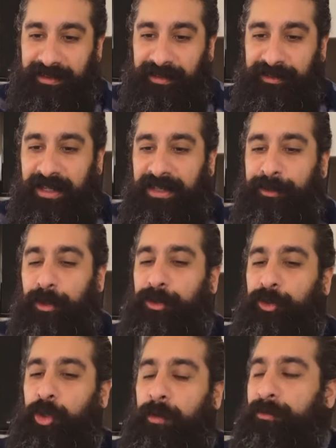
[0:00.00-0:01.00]
So let's go
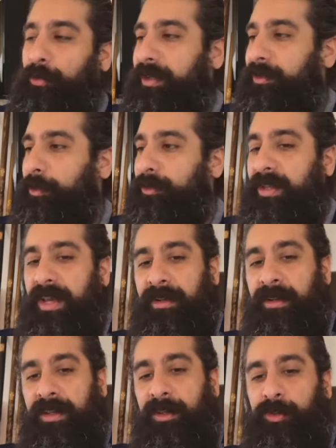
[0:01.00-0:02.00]
to Job 42:10.
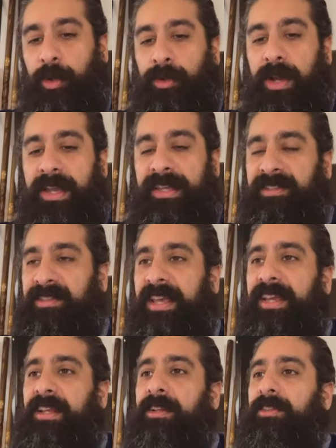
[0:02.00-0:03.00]
So
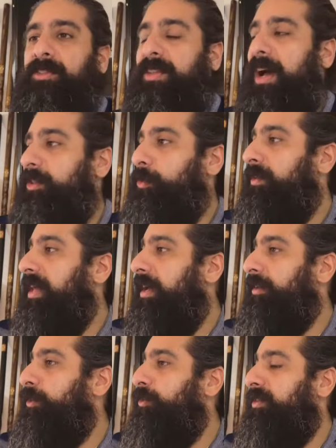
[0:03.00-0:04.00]
Satan starts with
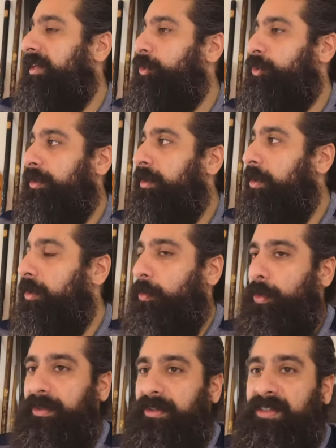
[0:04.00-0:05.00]
accusation.
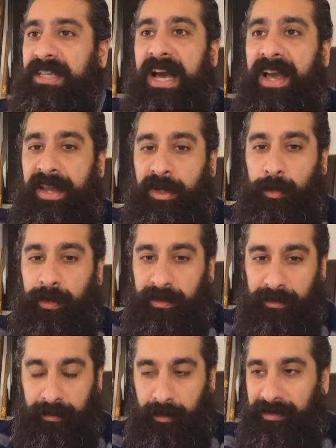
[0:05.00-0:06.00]
What does Yah end
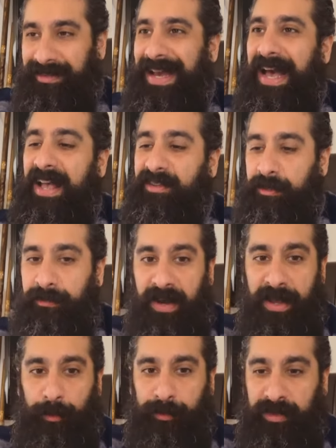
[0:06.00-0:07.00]
with? Because Yah has the
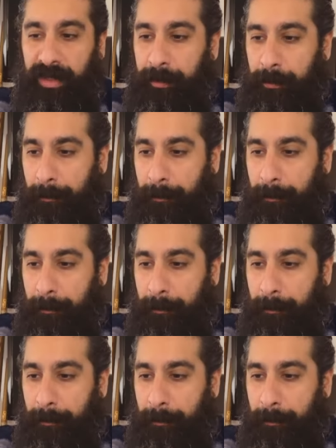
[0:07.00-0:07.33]
final say.